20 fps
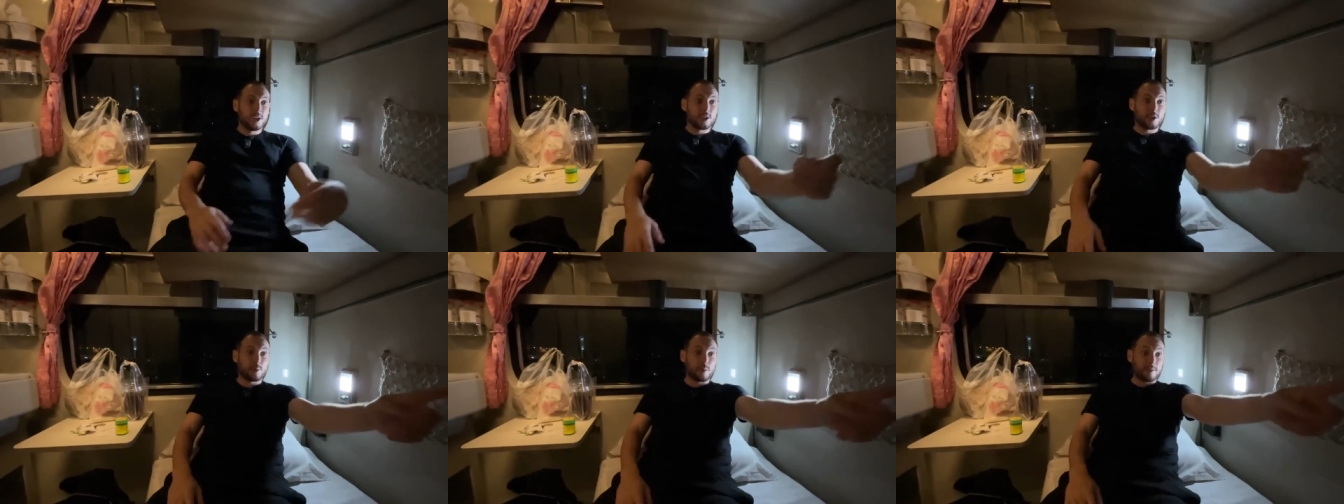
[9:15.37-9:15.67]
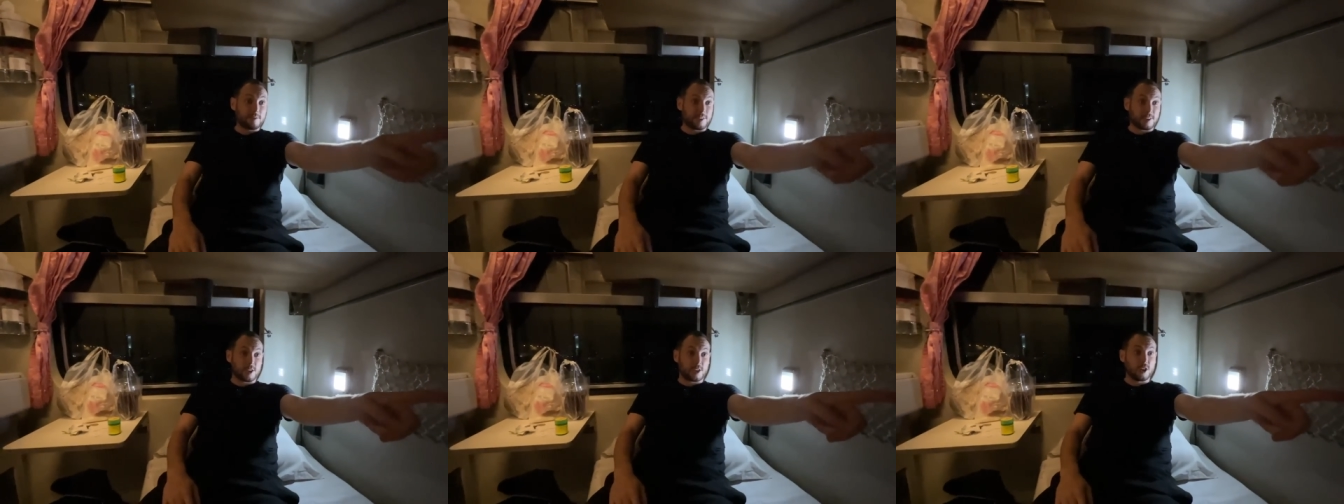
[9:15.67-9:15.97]
You
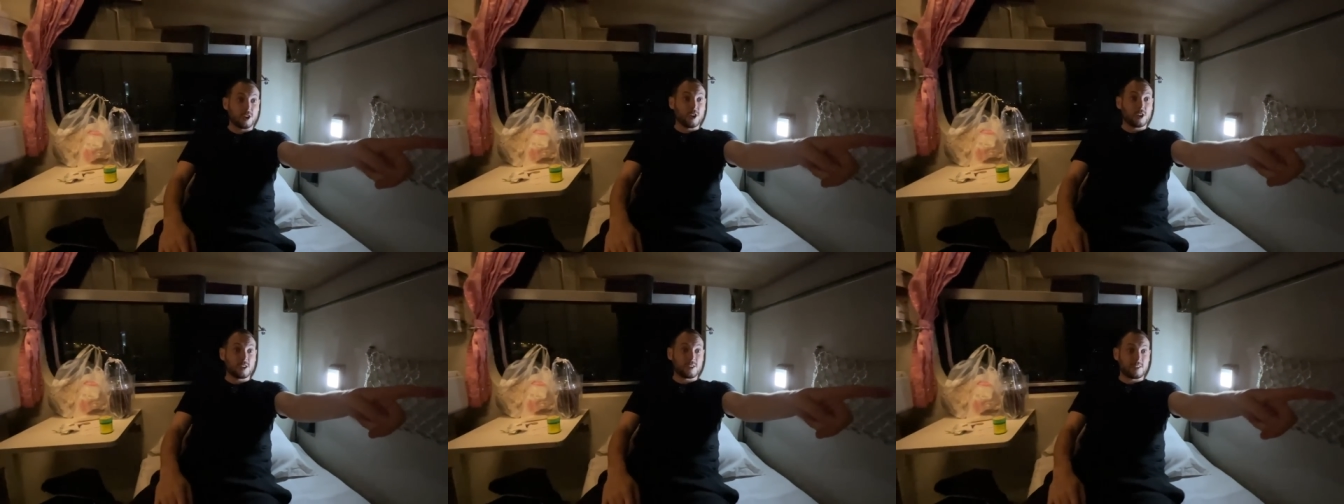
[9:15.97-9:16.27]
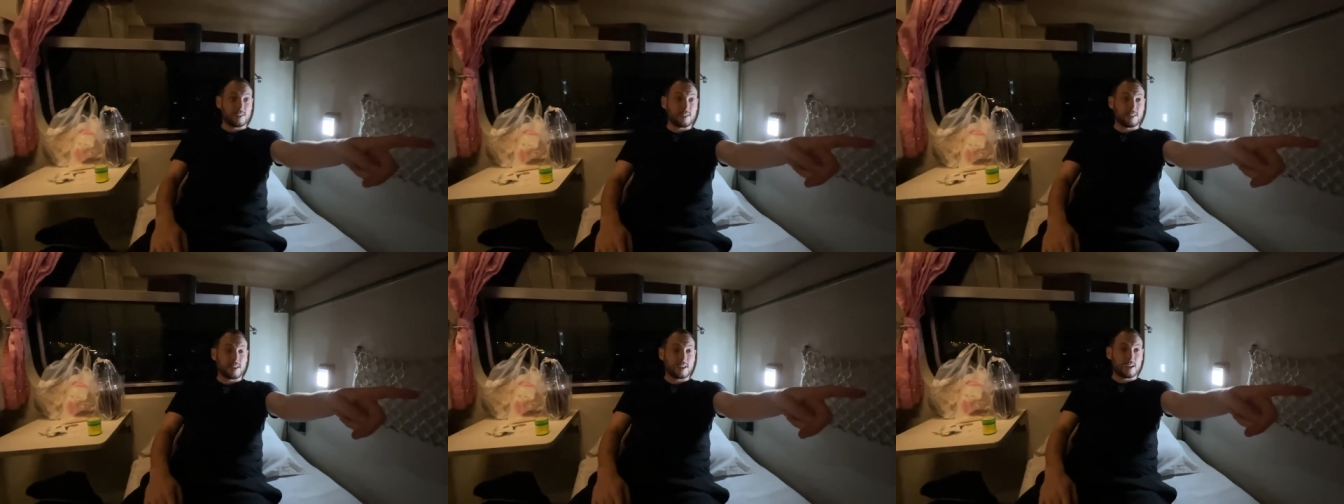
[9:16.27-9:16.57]
have the
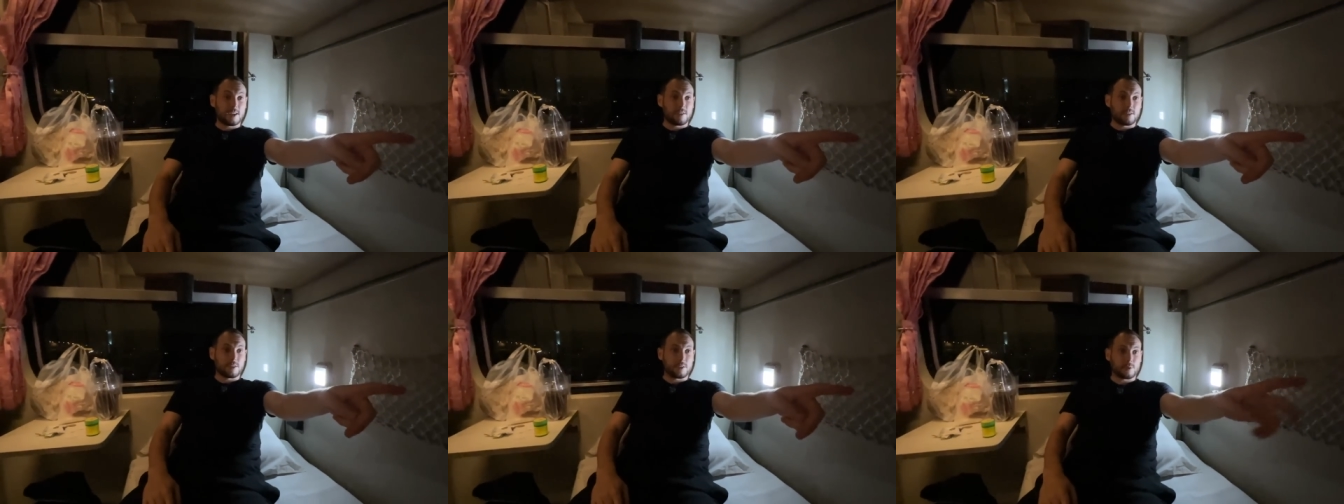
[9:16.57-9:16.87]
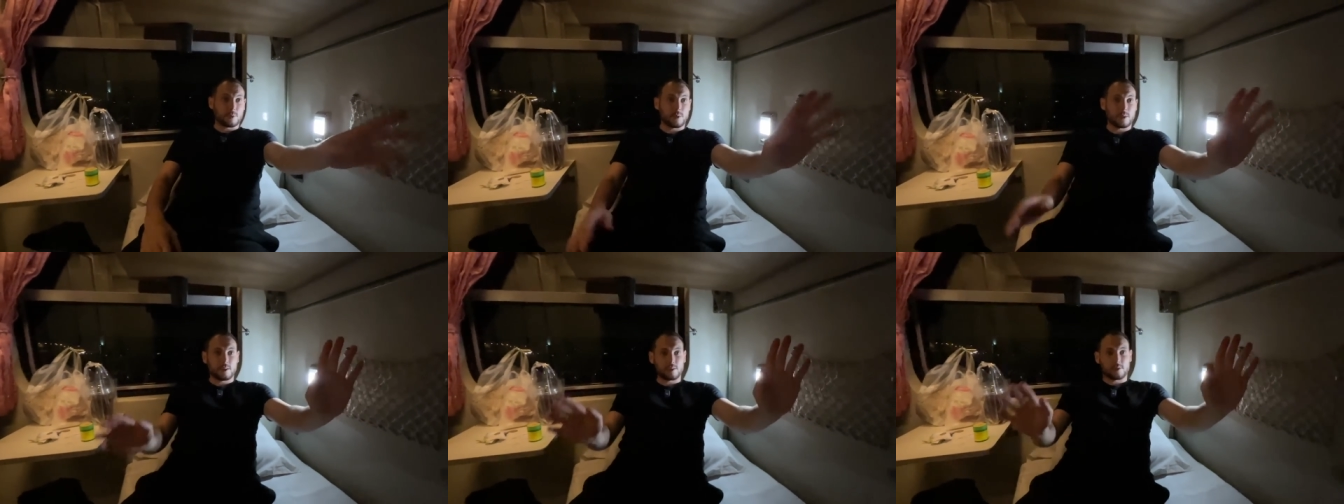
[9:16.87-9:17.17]
curtain there
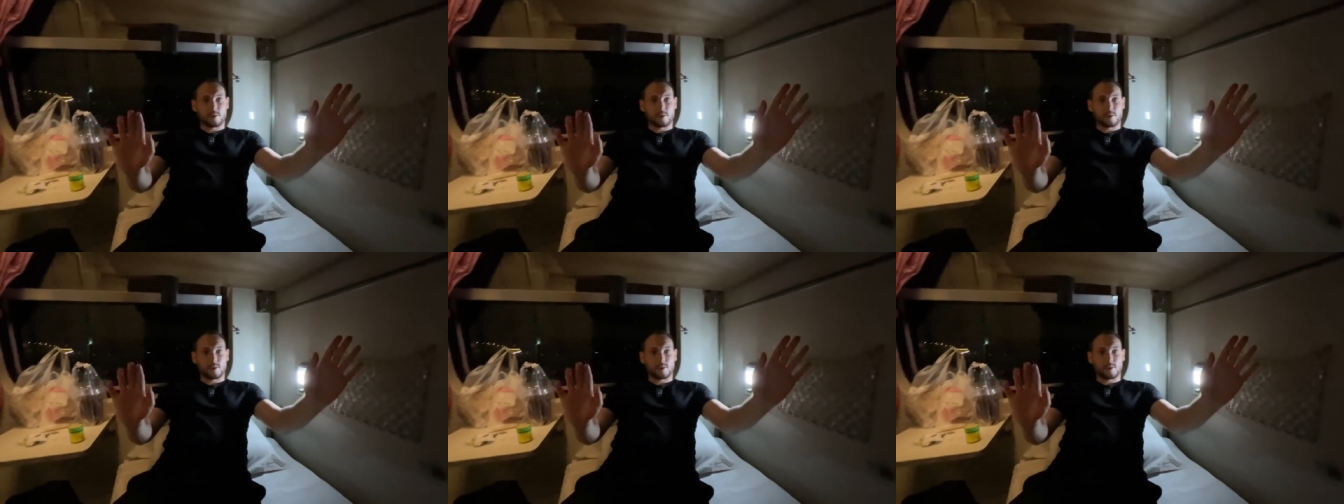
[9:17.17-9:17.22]
as well